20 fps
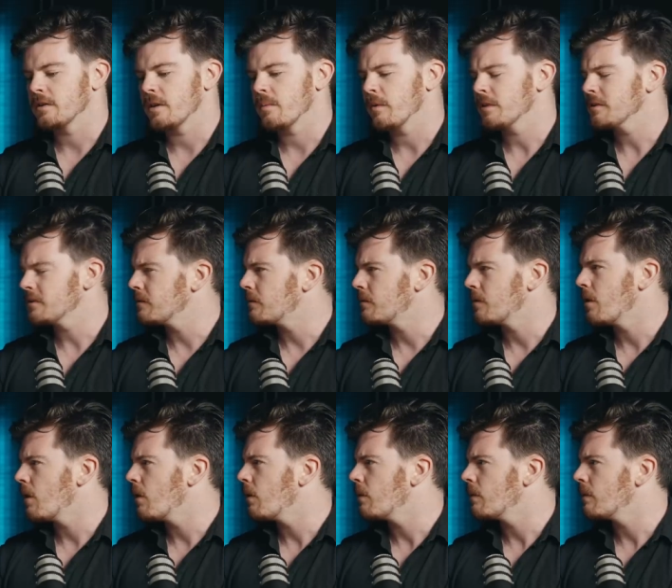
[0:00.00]
they must have
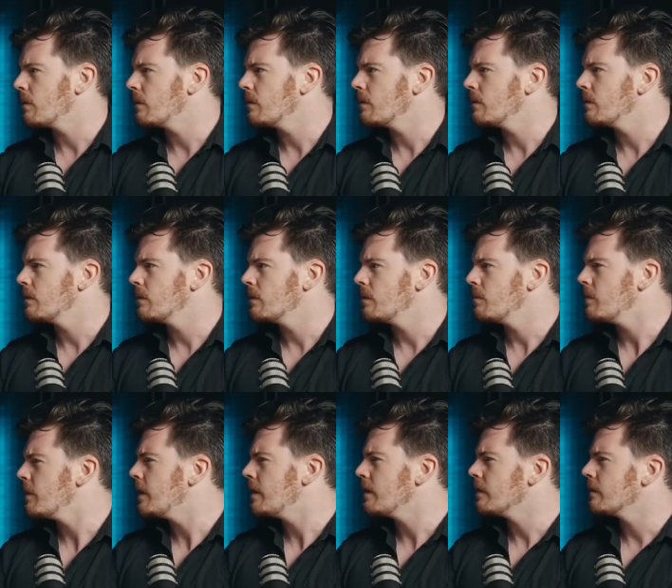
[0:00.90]
known
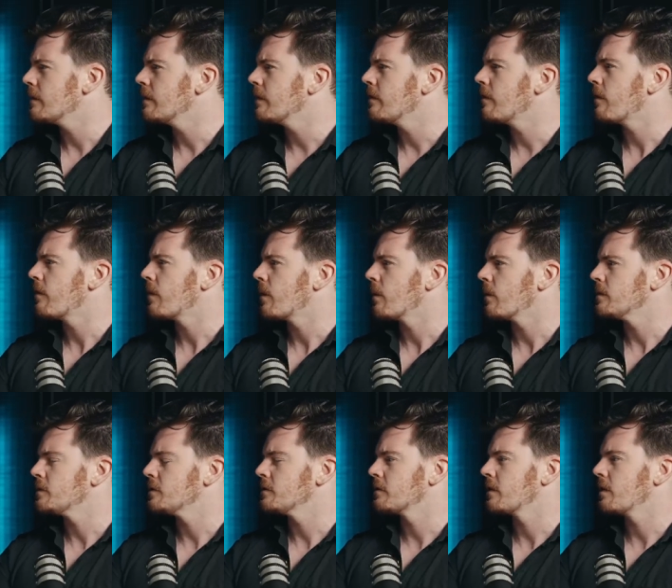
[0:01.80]
immediately that they were
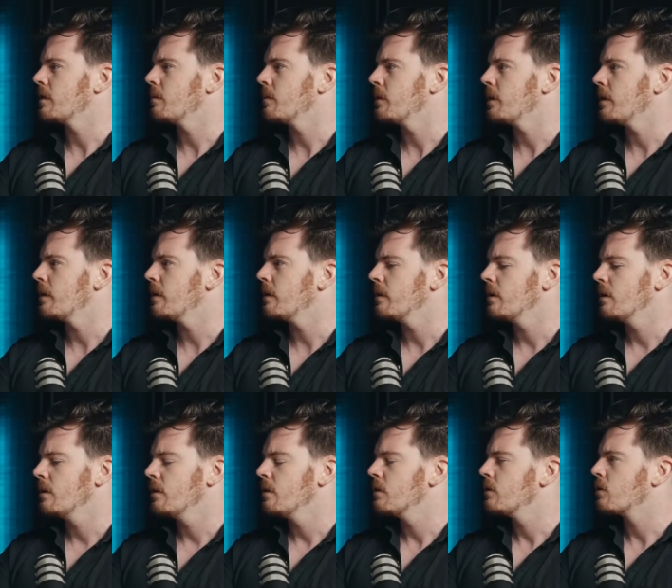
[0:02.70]
just going to be
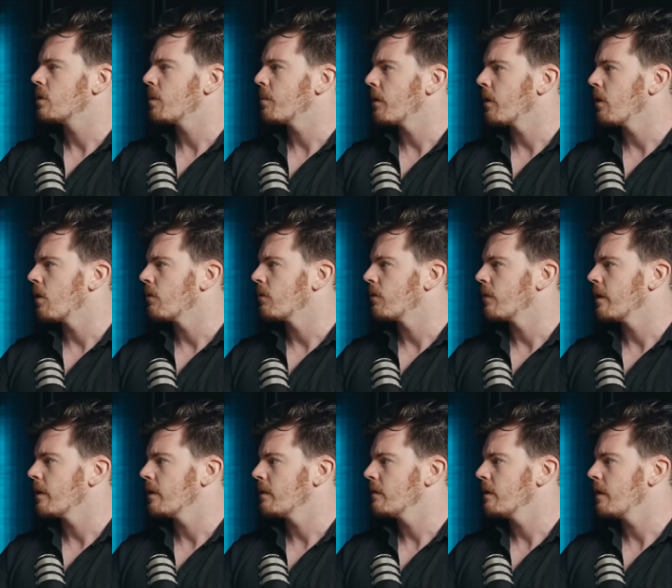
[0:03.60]
tripping over
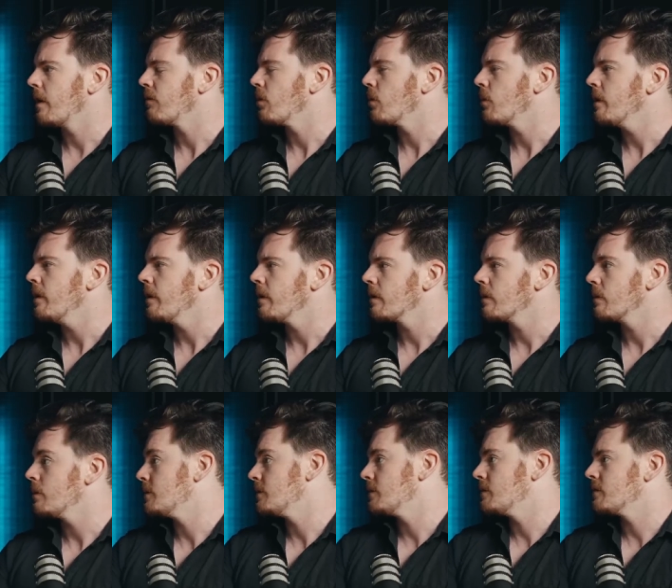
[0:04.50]
it every week,
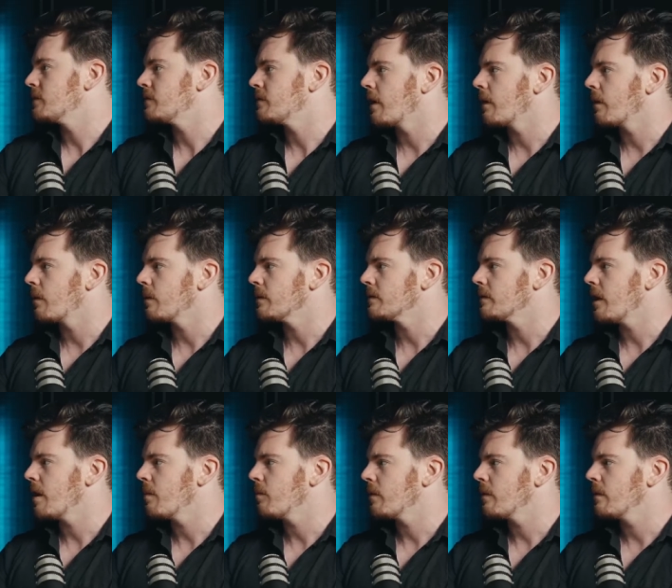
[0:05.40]
which is exactly what's
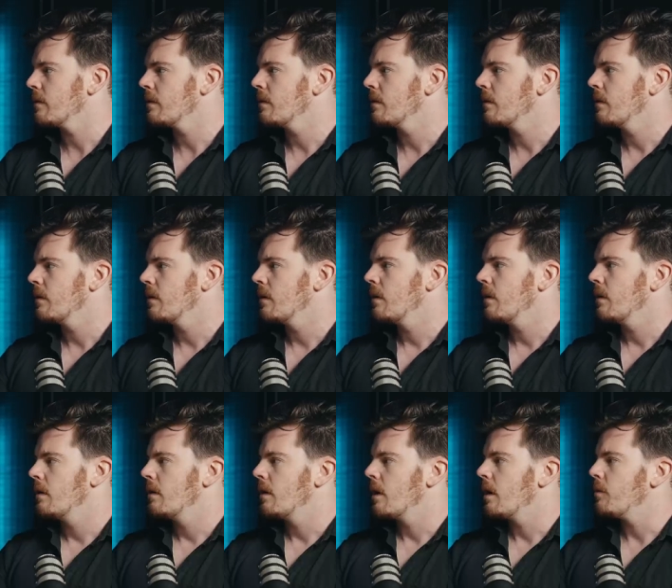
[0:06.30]
happened.
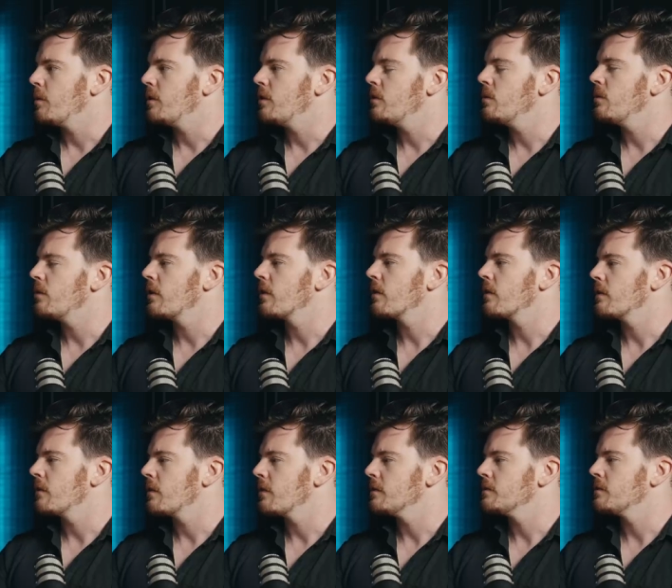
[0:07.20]
I mean, do you think
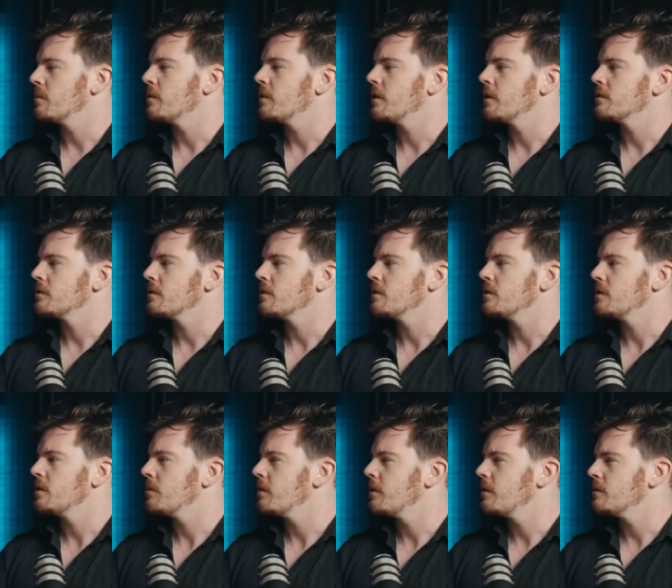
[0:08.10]
that there's a potential that
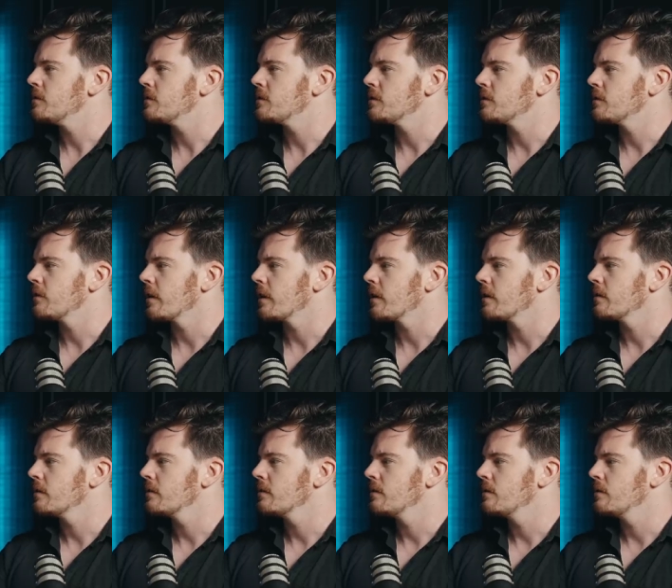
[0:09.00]
GB News just like
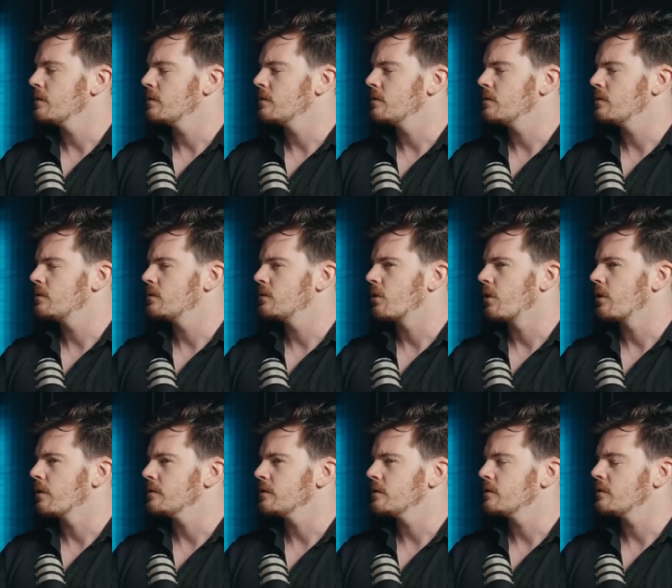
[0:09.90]

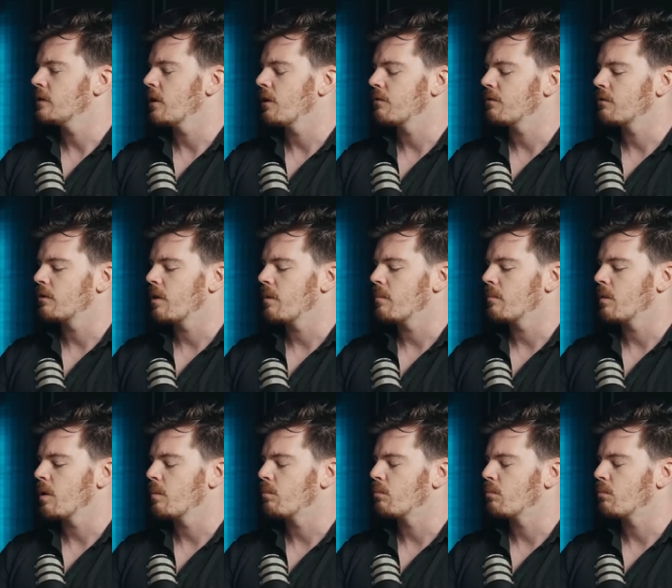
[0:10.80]
turns itself from a